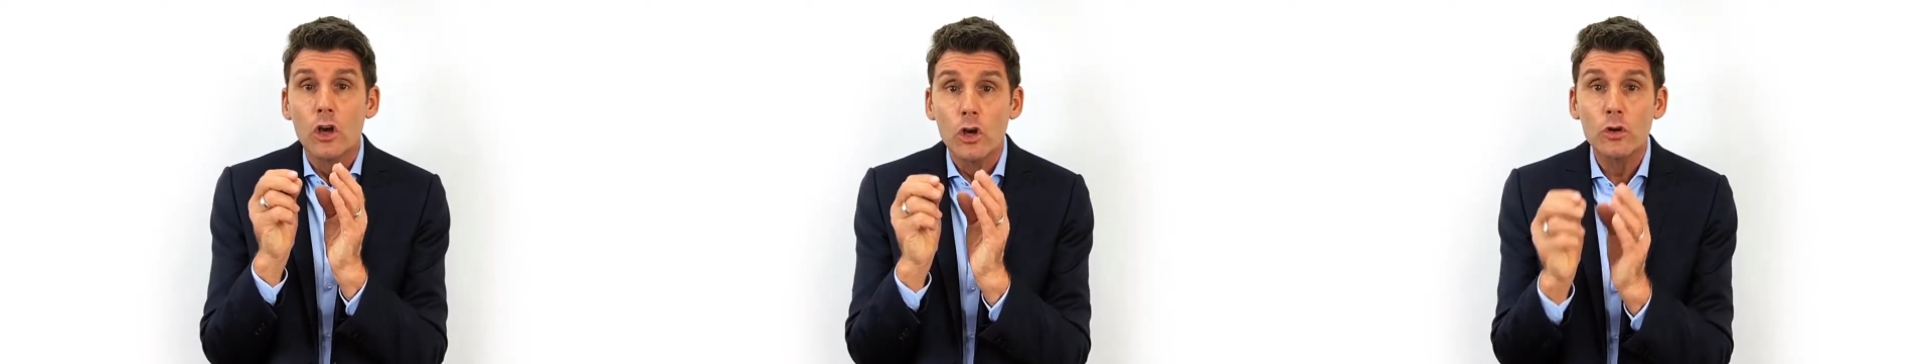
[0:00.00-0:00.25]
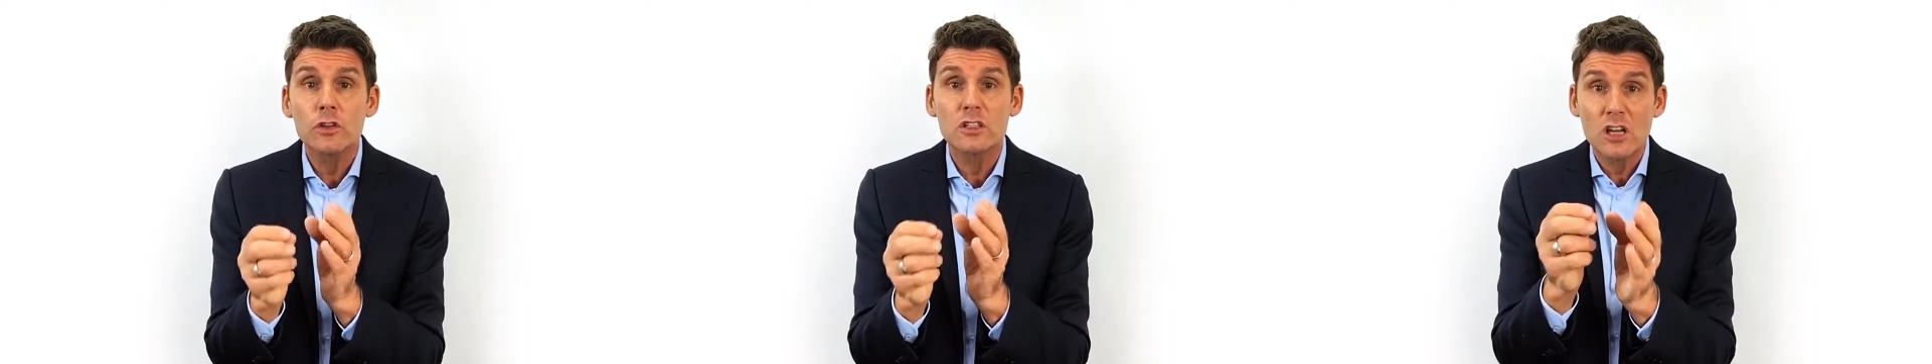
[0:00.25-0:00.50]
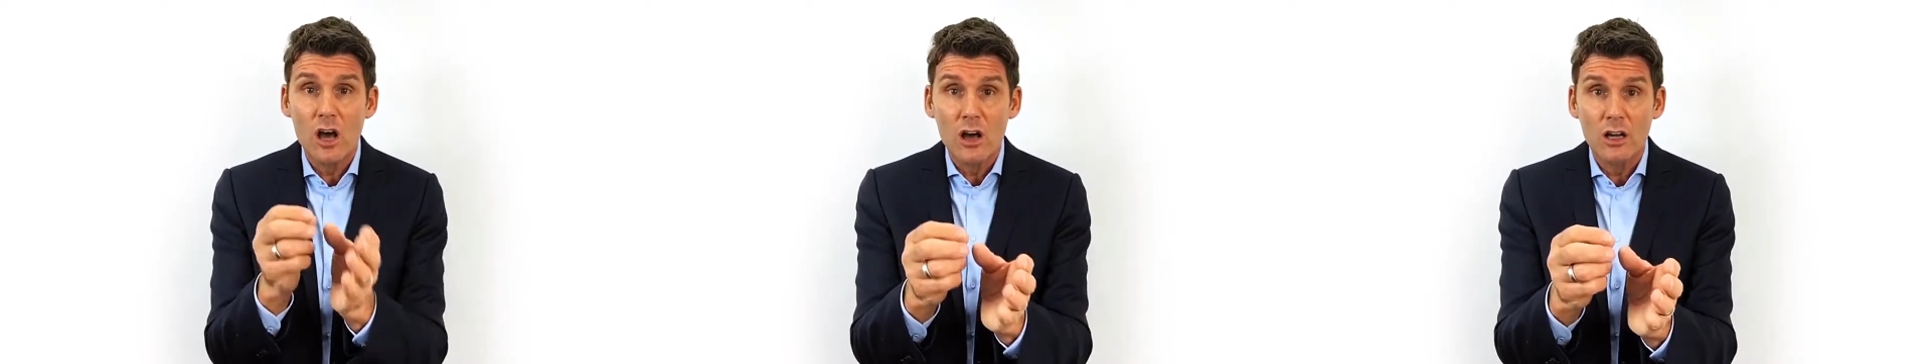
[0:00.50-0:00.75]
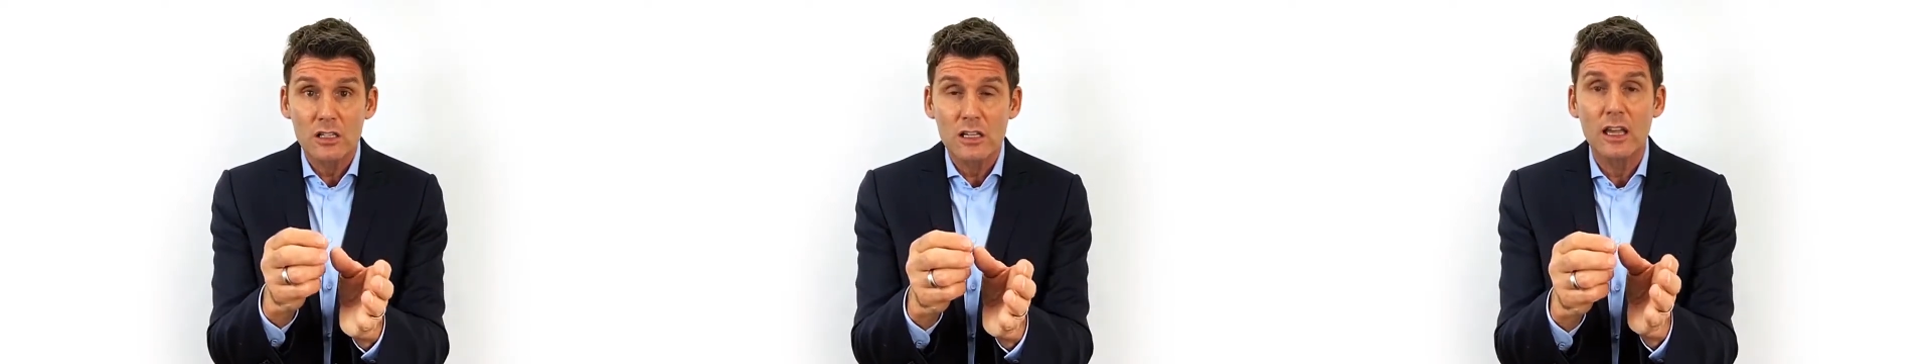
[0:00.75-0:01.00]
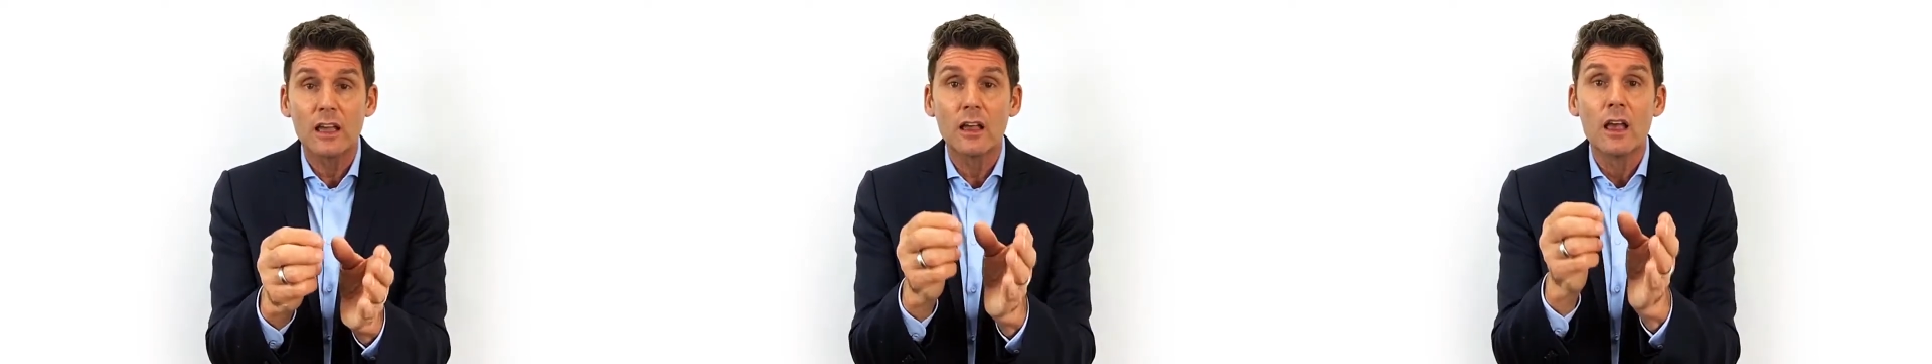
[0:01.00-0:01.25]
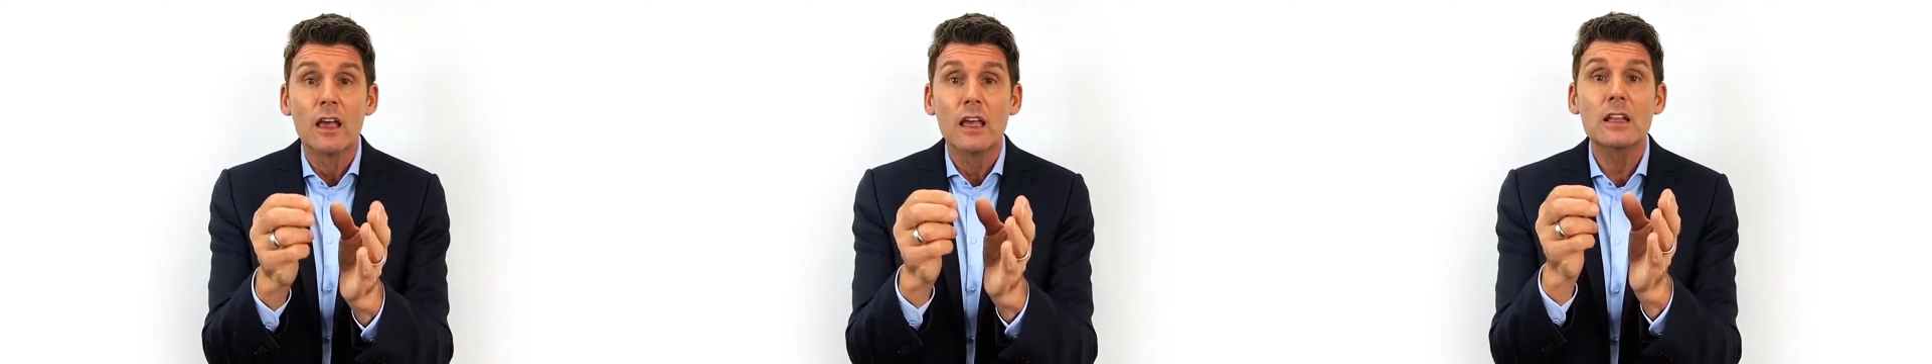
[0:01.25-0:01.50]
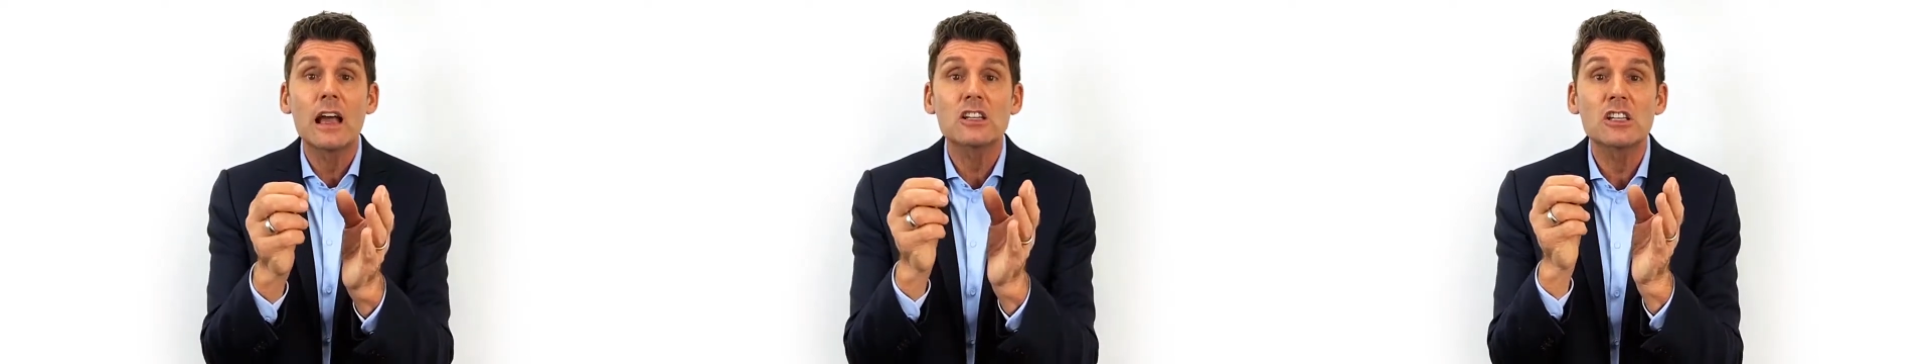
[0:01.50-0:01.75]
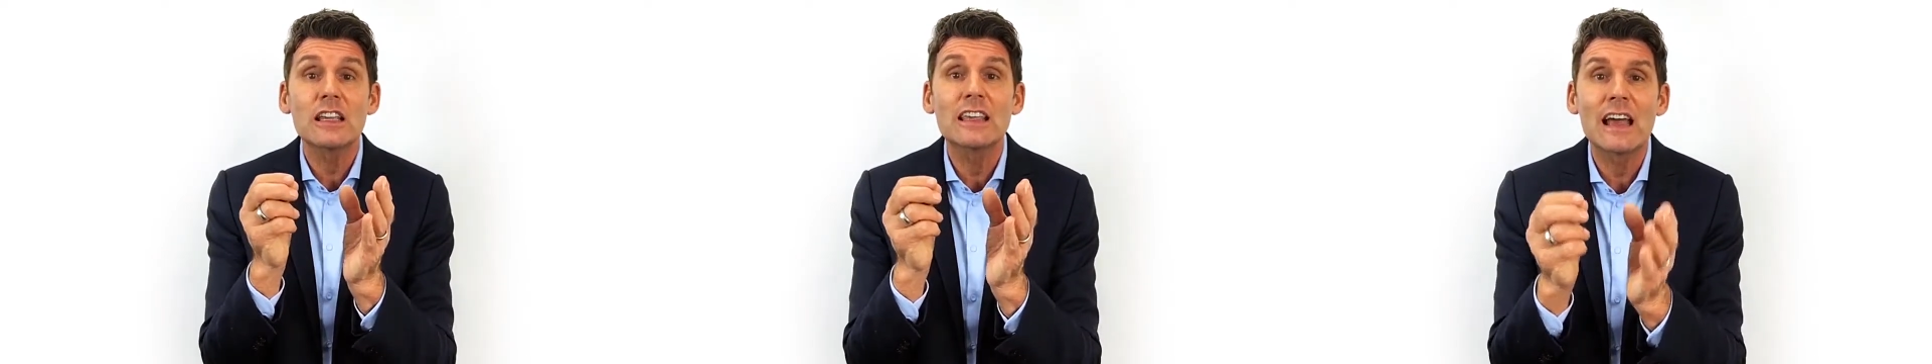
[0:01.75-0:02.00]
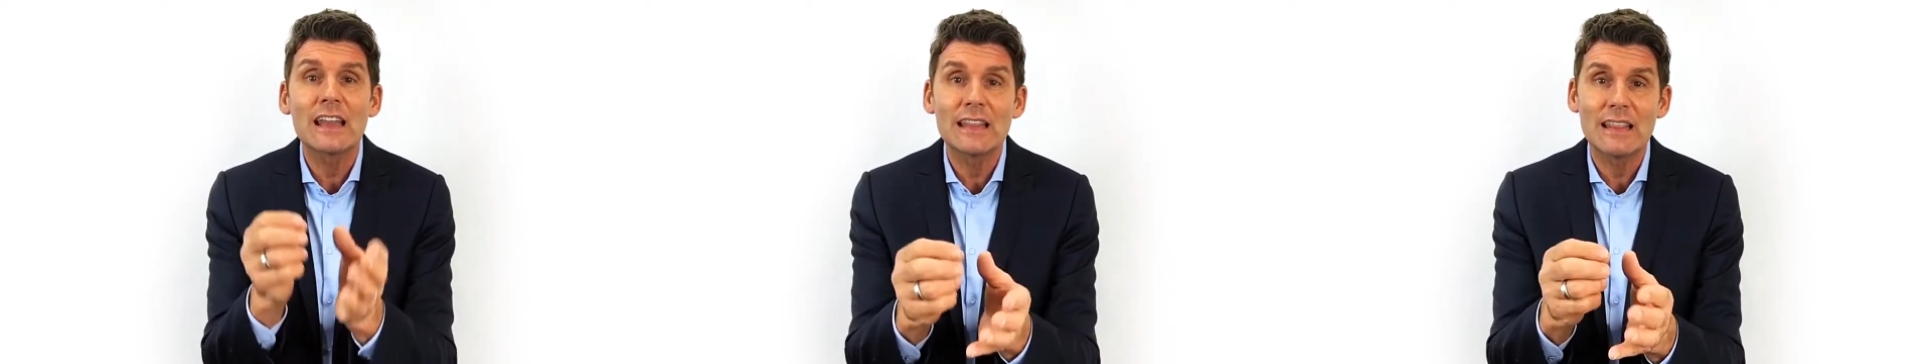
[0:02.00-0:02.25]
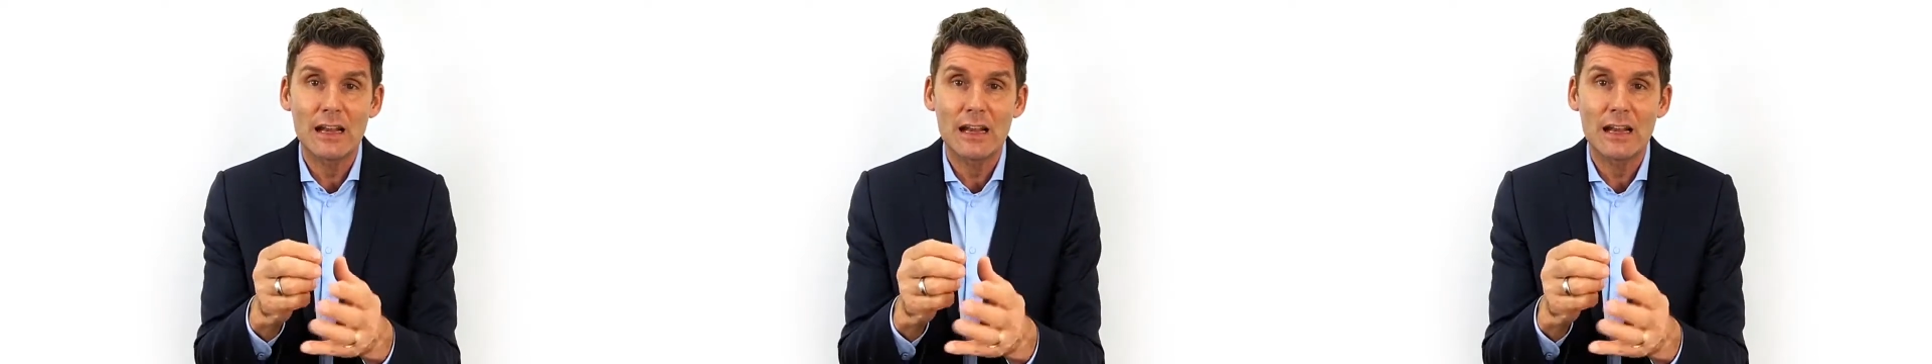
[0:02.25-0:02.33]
who you're targeting in actually getting